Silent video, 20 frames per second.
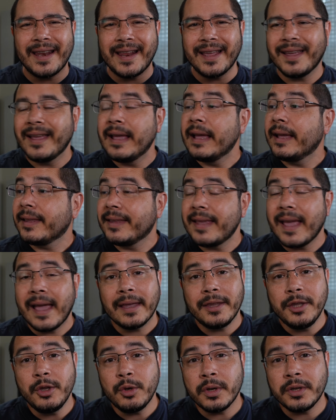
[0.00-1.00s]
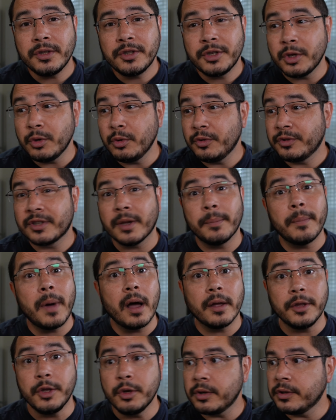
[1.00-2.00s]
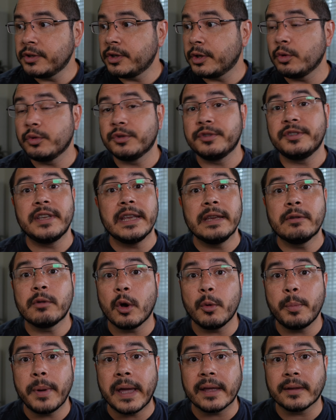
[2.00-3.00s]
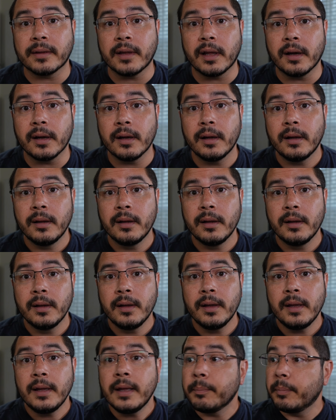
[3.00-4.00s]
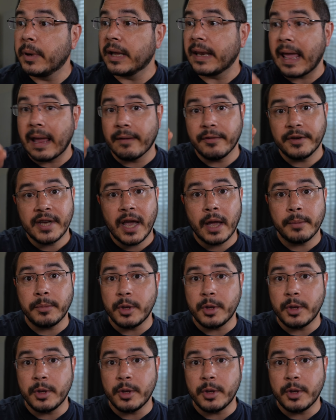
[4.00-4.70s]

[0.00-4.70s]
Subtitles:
it. Yeah, you can choose 0 pan law, but every time